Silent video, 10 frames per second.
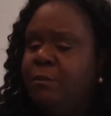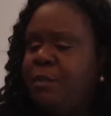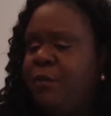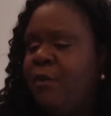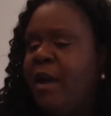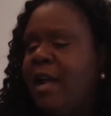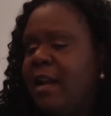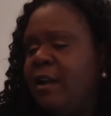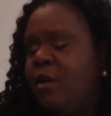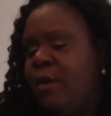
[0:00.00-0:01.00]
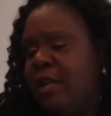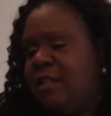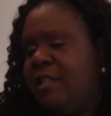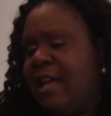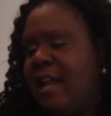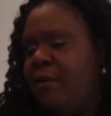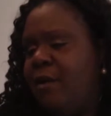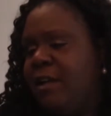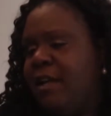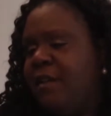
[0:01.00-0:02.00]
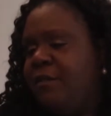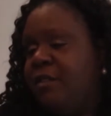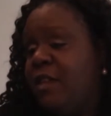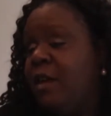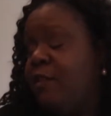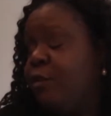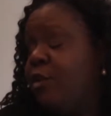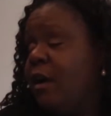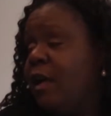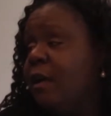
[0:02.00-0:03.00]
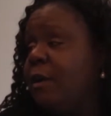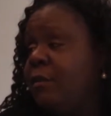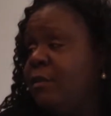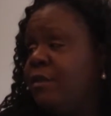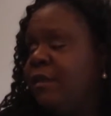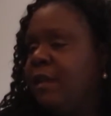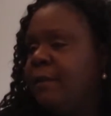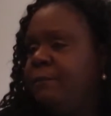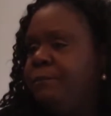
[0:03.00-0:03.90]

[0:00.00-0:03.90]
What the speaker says: Before I kind of go into that, I want to kind of just say, as we're talking about music,